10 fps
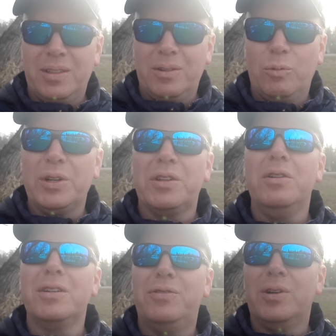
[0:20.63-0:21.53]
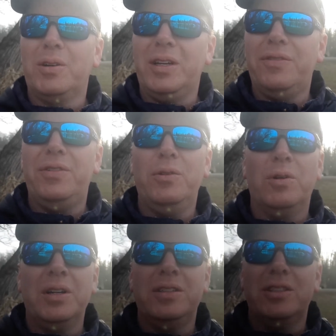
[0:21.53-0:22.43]
what to look for if you
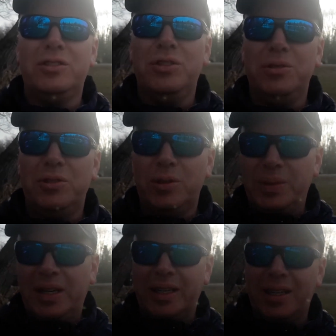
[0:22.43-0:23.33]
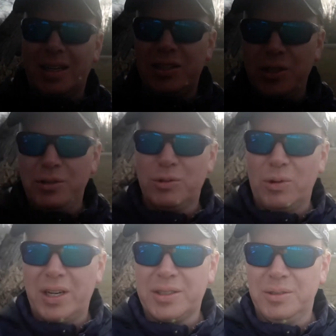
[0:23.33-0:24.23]
wanted to choose to buy a used
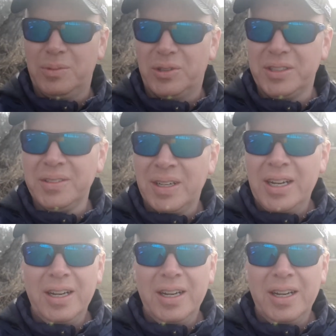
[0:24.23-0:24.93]
Walker Mower.